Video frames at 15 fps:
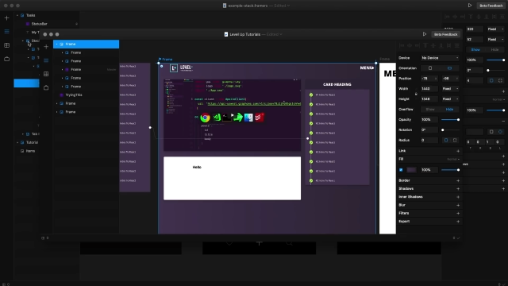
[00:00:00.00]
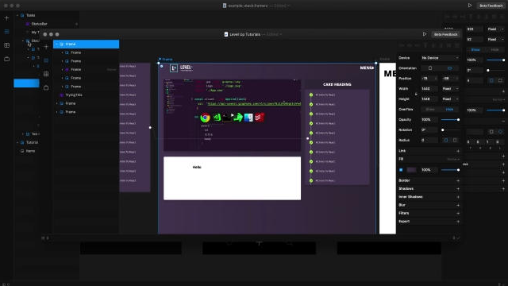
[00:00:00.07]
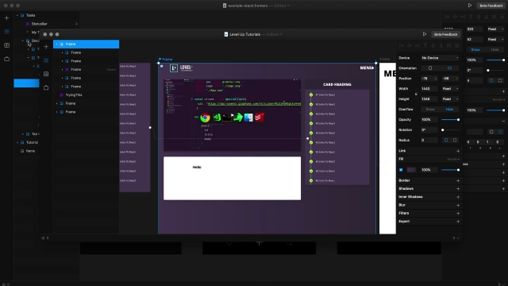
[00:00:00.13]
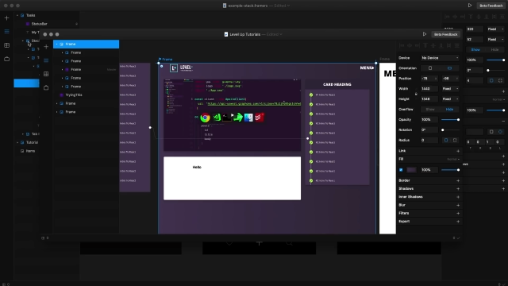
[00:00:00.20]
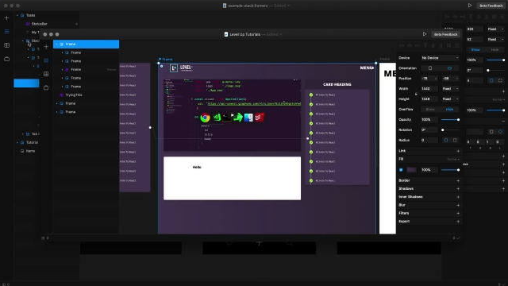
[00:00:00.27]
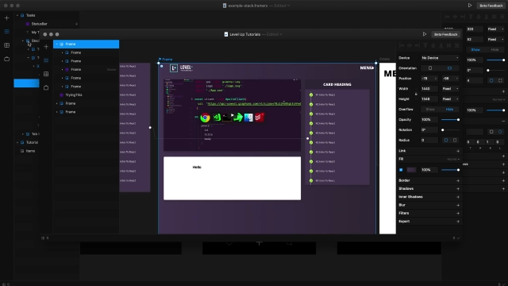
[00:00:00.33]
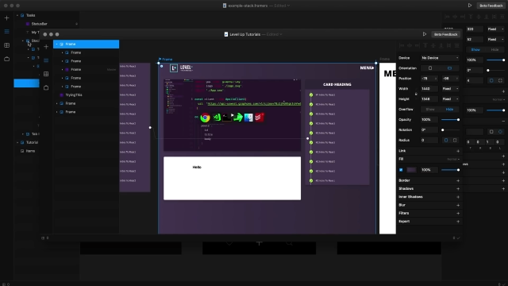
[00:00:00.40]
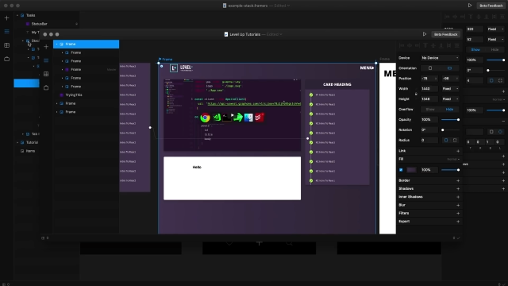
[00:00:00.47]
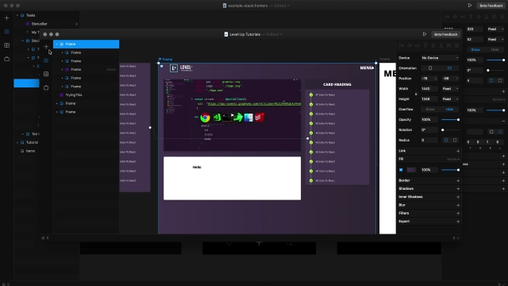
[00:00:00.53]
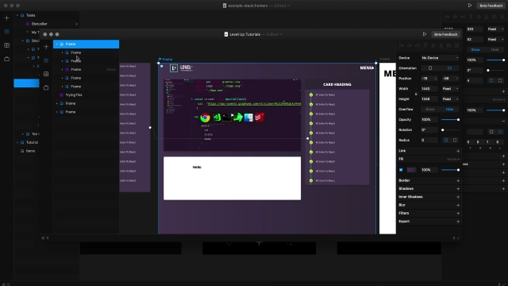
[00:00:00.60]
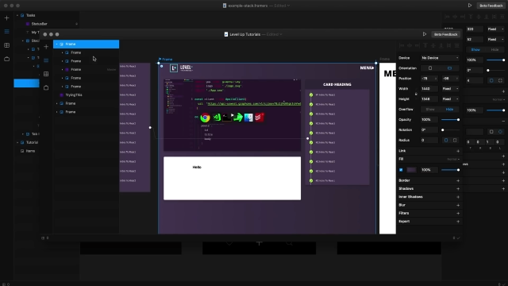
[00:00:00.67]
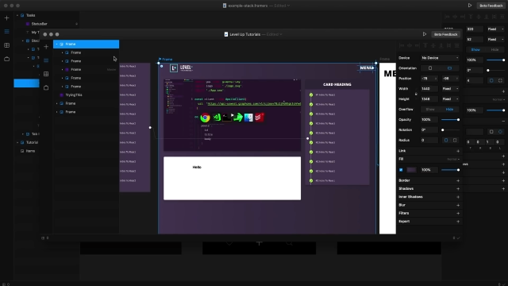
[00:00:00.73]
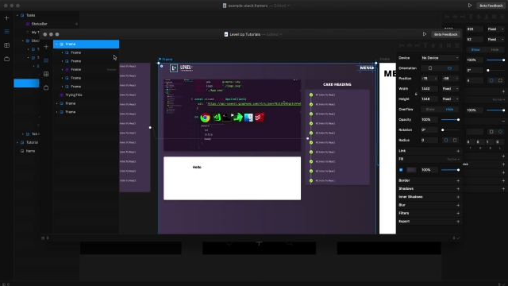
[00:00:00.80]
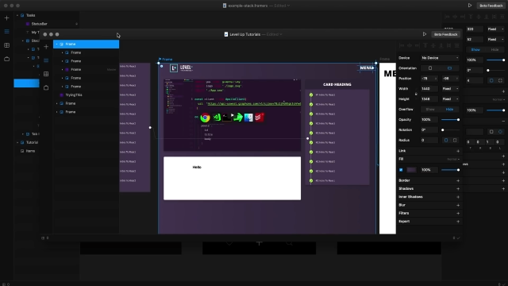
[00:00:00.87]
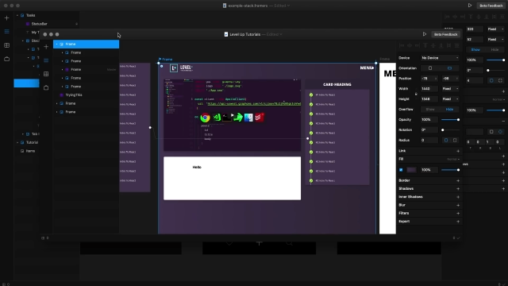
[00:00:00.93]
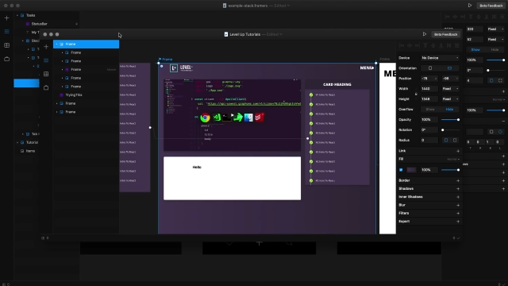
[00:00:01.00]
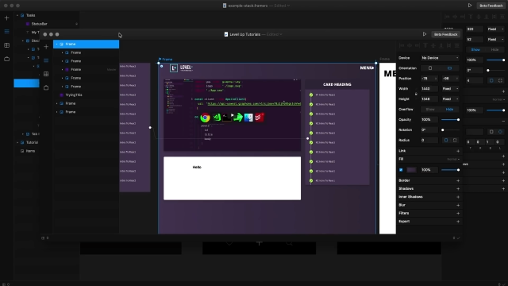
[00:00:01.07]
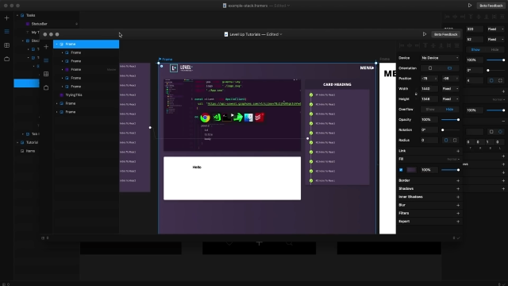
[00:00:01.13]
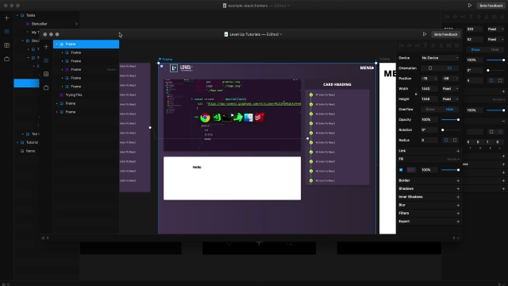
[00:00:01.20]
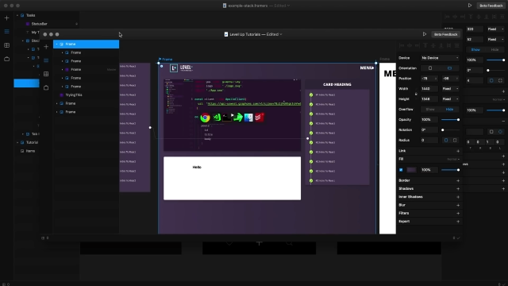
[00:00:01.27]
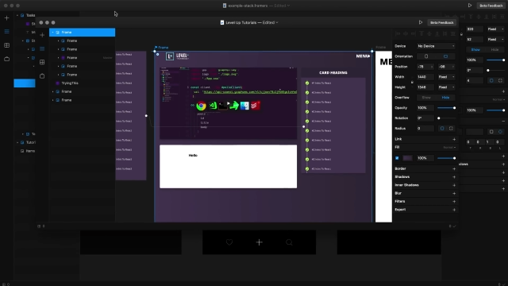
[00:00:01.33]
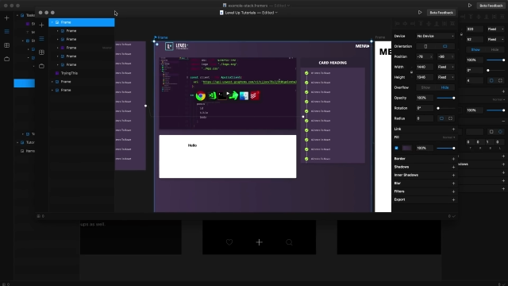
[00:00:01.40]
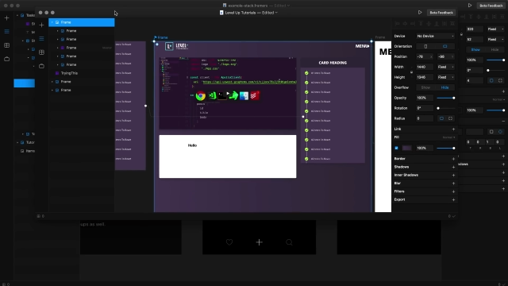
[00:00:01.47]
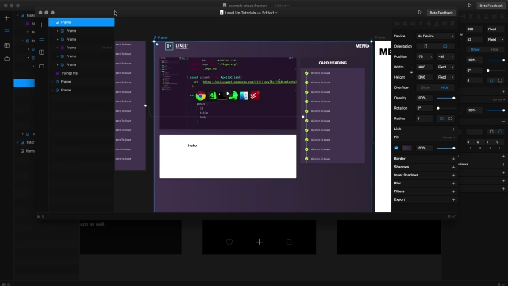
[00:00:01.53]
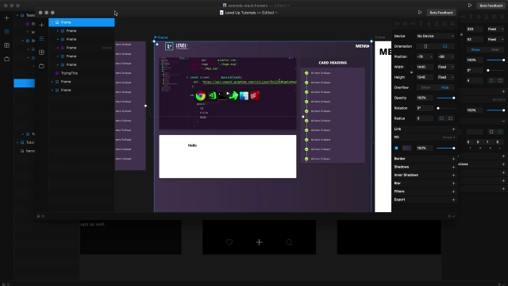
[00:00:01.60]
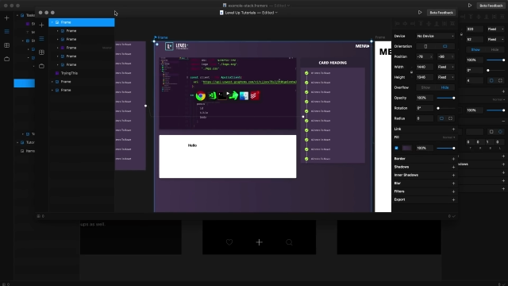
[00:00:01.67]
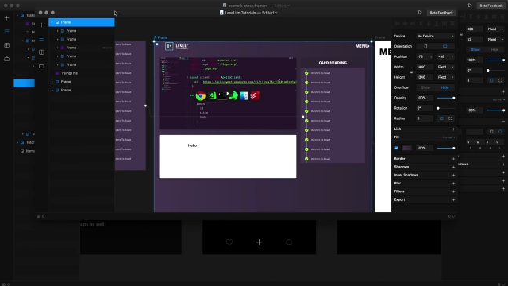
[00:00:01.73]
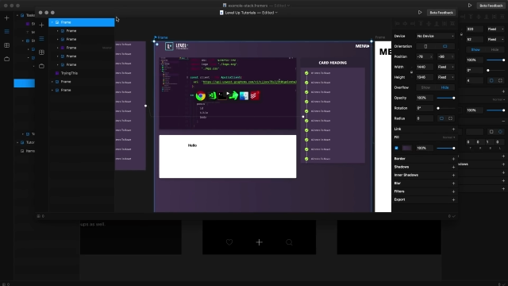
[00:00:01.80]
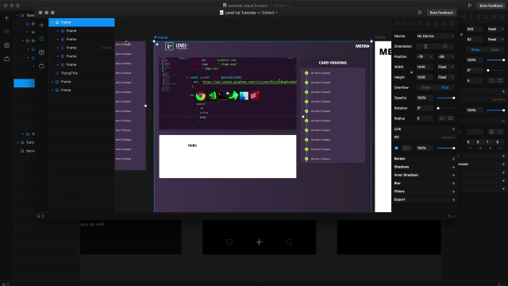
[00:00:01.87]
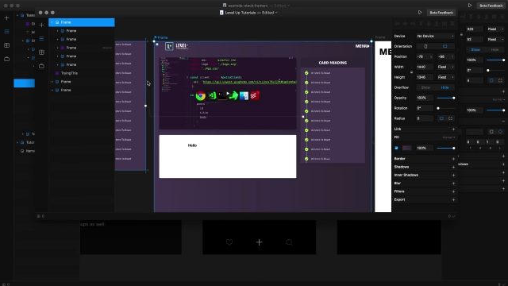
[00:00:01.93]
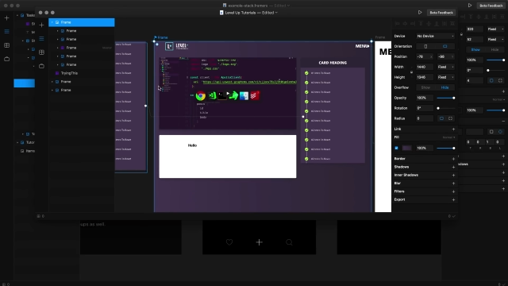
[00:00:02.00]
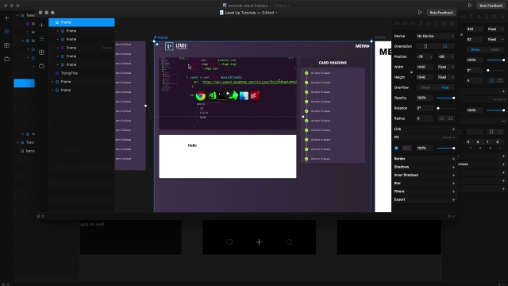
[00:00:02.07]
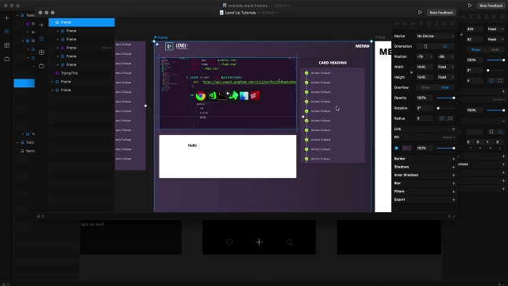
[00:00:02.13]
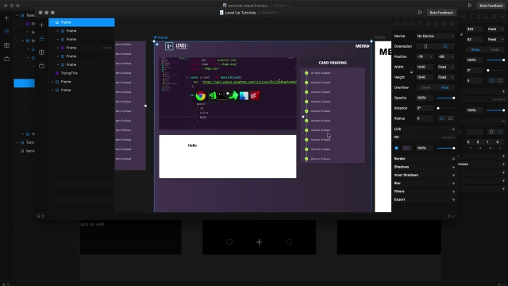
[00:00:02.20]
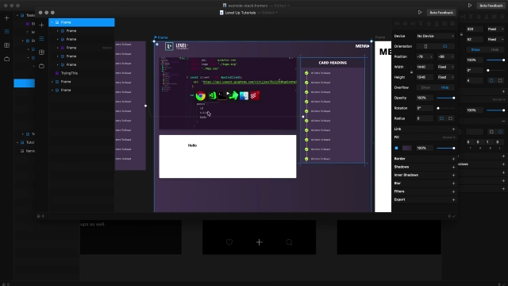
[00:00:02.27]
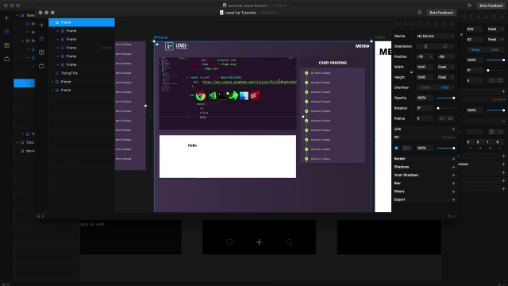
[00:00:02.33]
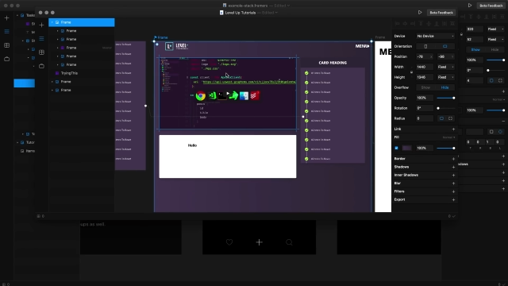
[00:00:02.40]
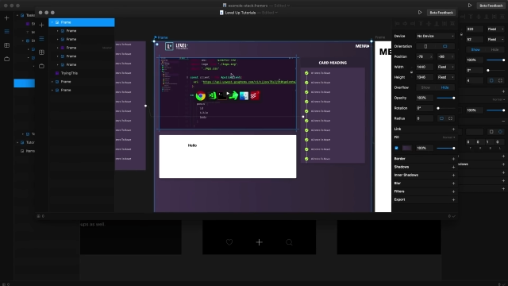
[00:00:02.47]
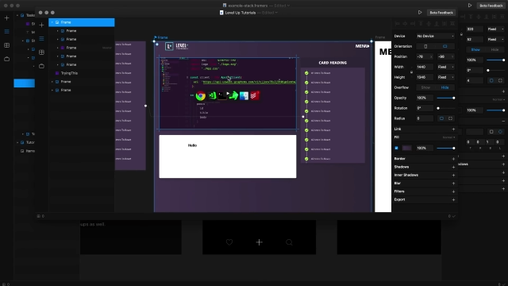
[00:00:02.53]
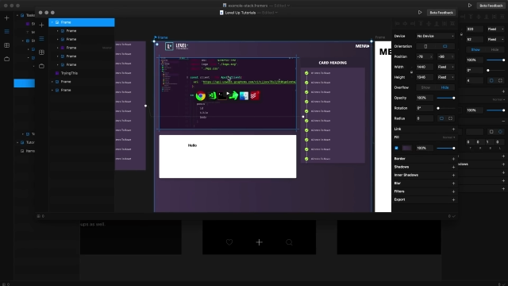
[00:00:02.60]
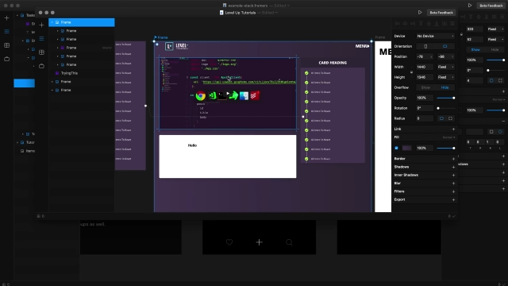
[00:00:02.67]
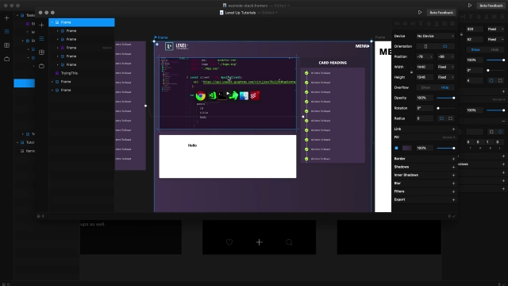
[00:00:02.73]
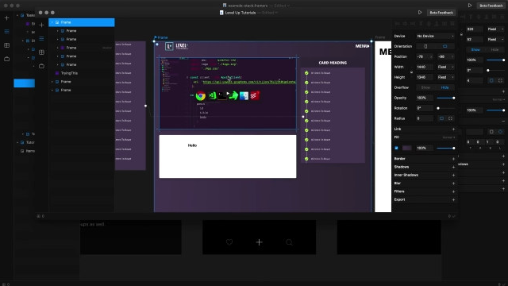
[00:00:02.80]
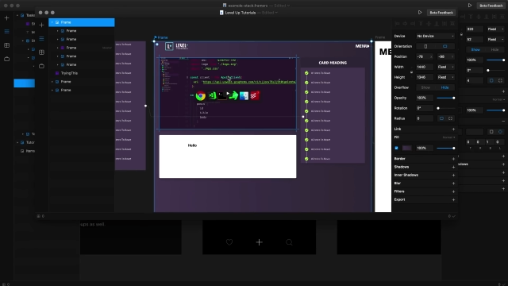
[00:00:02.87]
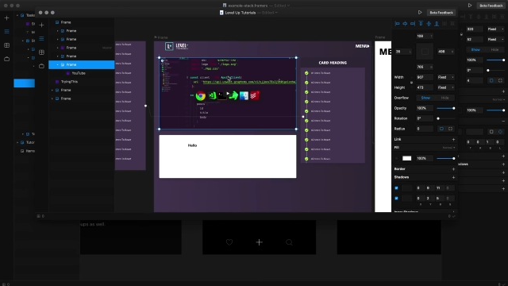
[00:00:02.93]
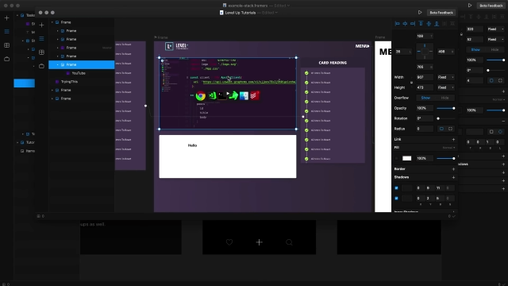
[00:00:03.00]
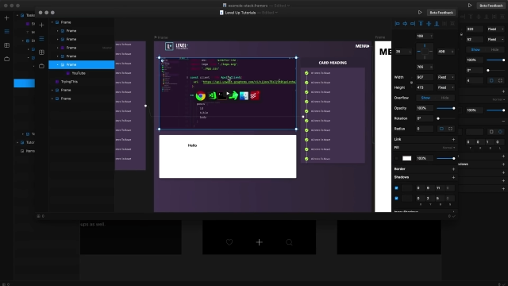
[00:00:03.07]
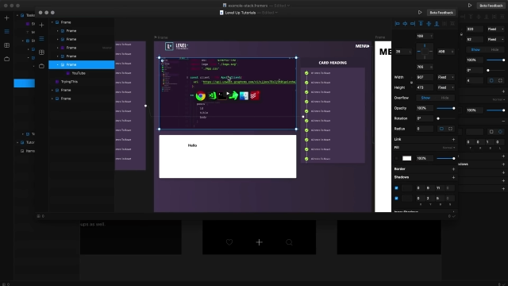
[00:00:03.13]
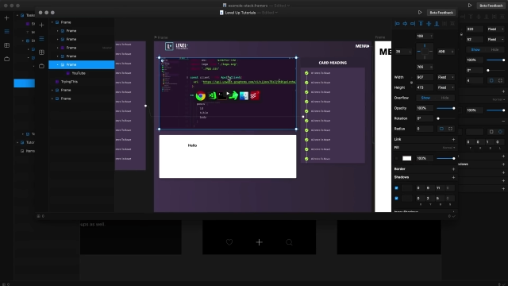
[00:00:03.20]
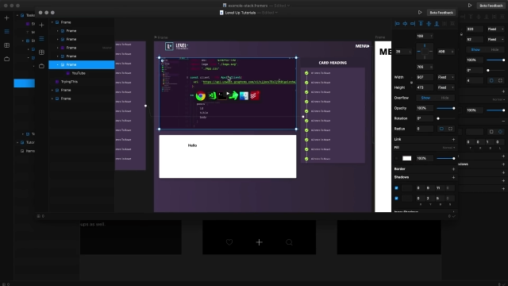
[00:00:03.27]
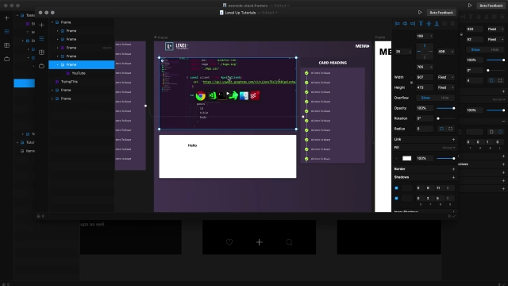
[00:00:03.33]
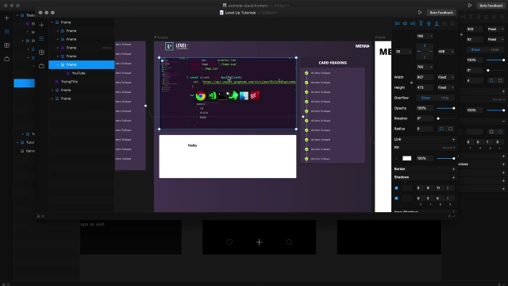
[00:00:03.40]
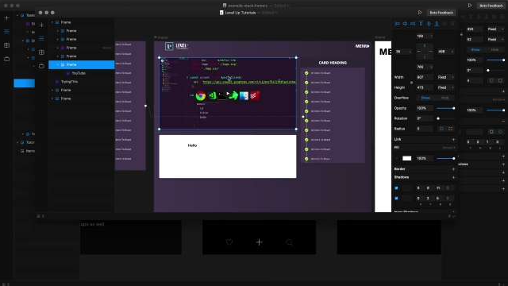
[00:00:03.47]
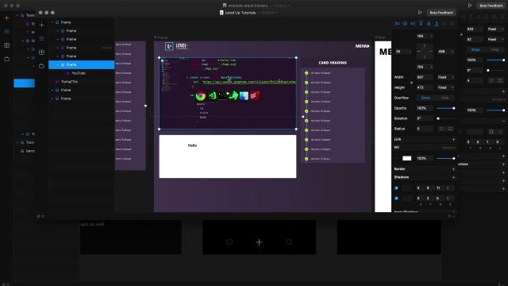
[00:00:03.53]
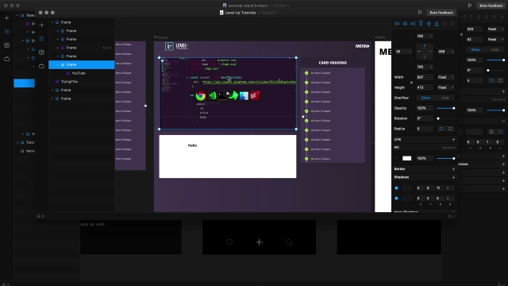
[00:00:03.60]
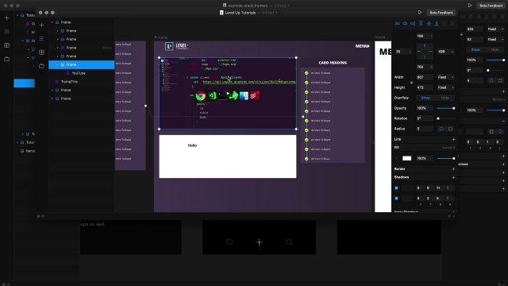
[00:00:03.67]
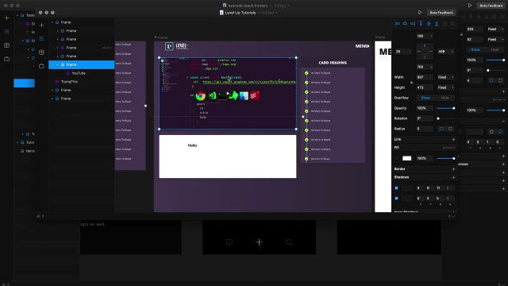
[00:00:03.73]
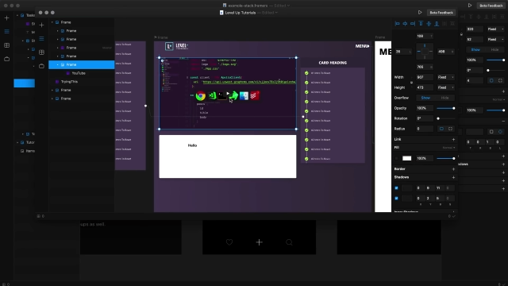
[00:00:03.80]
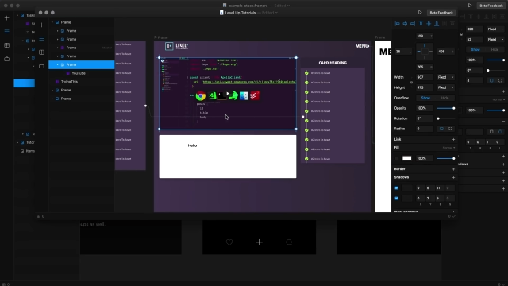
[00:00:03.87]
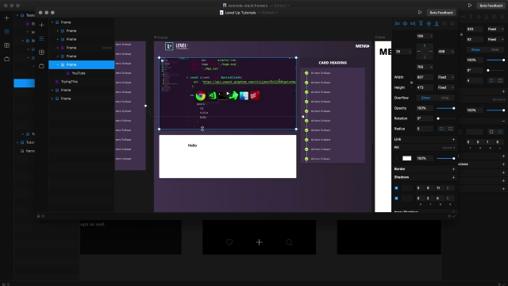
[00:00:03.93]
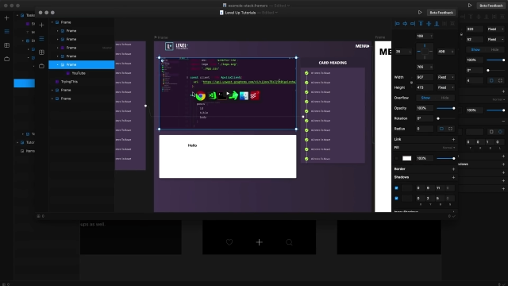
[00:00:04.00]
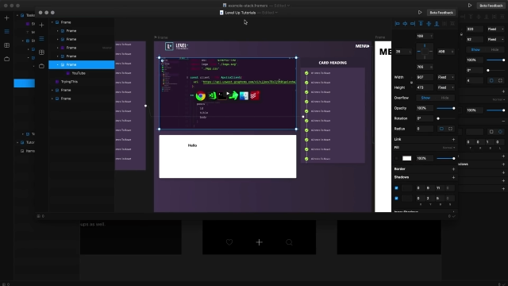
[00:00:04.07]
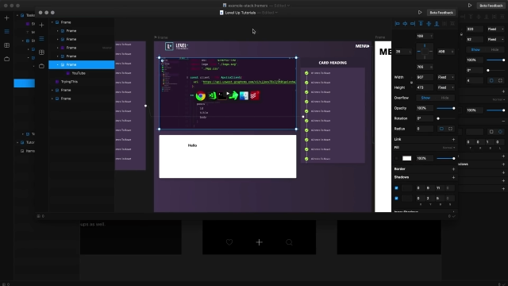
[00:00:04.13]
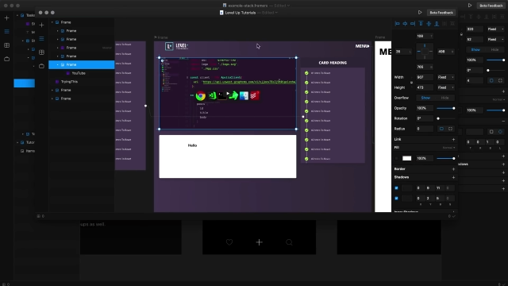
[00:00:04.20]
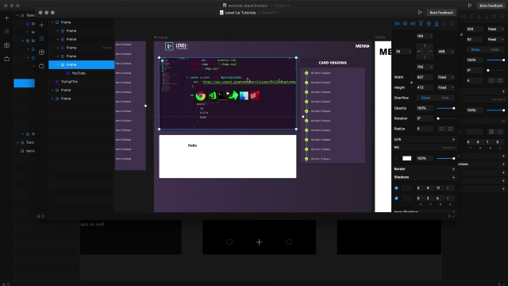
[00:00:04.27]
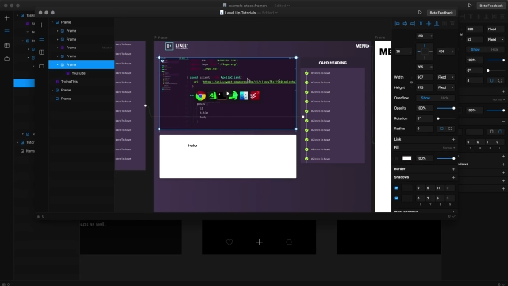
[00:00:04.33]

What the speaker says: (no speaker visible)